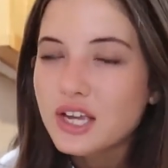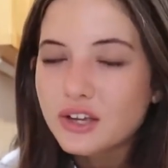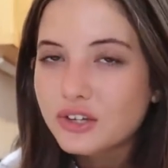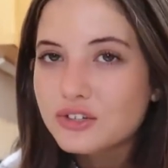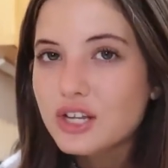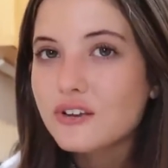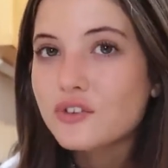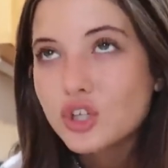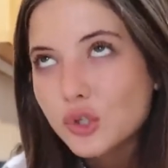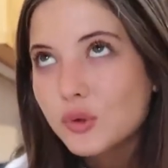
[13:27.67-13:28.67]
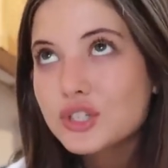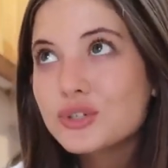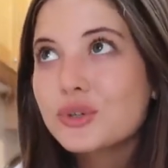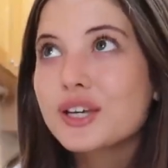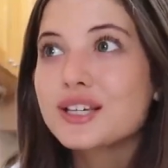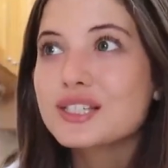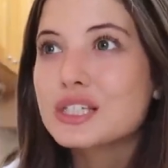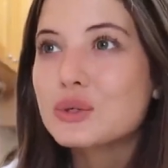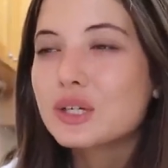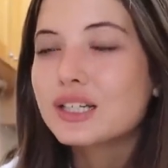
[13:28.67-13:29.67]
telling yourself you can do
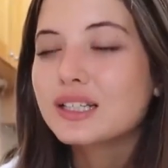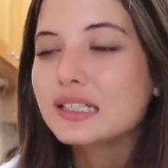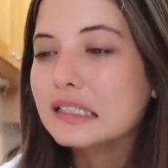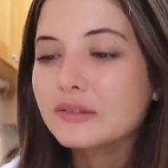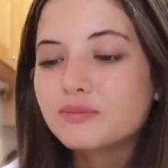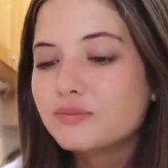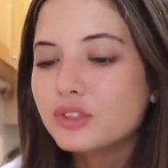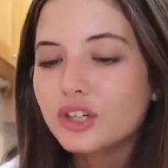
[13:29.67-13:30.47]
this, you can,